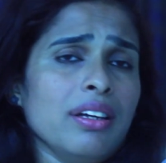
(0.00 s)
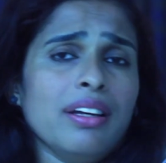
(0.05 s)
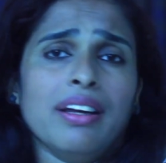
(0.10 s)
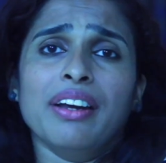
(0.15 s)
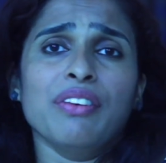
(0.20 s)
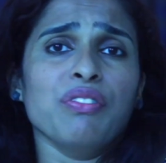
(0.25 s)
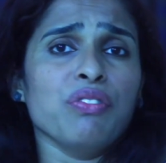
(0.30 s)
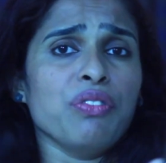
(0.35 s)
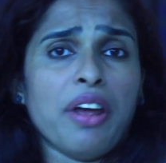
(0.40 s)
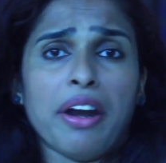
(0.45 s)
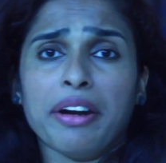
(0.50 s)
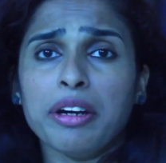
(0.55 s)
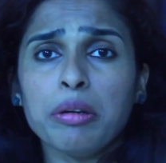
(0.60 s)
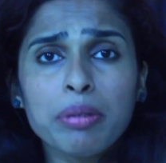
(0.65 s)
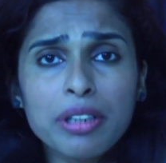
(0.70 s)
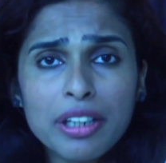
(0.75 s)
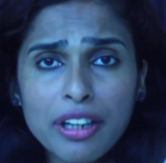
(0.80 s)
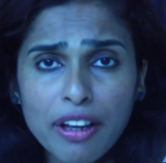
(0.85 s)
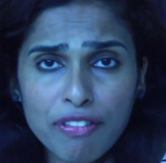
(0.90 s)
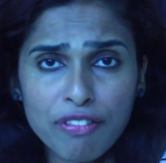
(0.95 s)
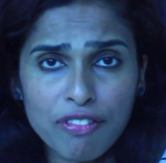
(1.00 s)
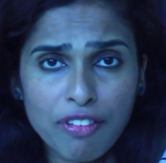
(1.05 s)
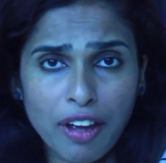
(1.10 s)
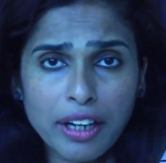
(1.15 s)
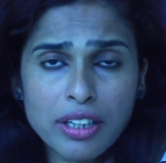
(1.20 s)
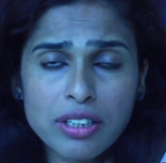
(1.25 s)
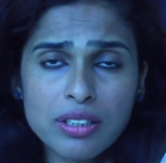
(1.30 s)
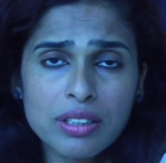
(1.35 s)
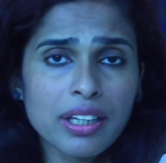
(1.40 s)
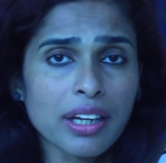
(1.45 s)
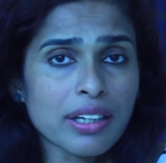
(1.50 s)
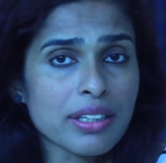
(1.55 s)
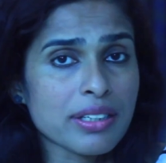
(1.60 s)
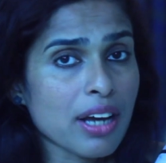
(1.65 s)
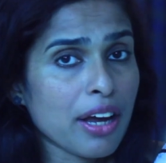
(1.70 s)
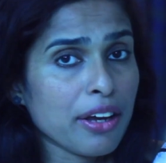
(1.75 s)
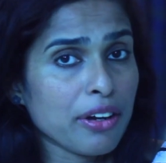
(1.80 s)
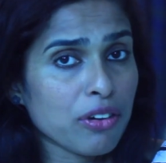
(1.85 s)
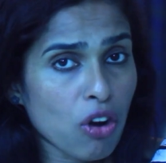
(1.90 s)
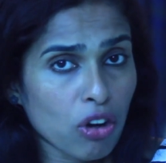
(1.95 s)
invariably affect the
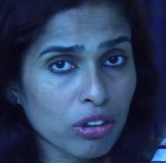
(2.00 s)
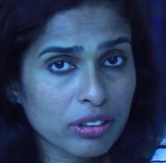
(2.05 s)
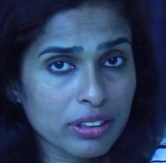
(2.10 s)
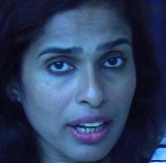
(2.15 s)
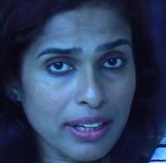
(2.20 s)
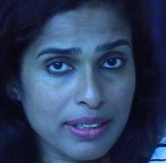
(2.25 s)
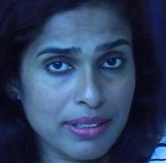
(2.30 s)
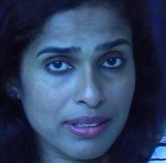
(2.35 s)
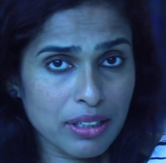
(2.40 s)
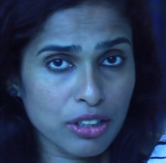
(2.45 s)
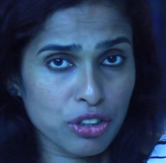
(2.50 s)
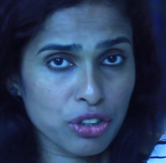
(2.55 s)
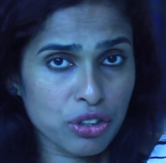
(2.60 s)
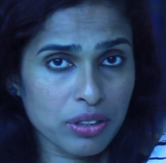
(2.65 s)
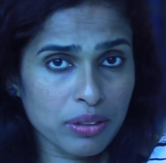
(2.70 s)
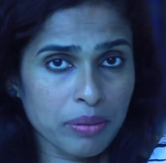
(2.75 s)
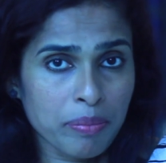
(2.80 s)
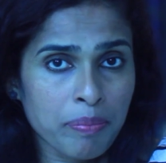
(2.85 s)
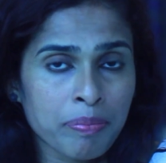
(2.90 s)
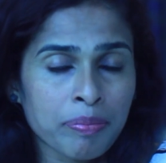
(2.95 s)
entire organization.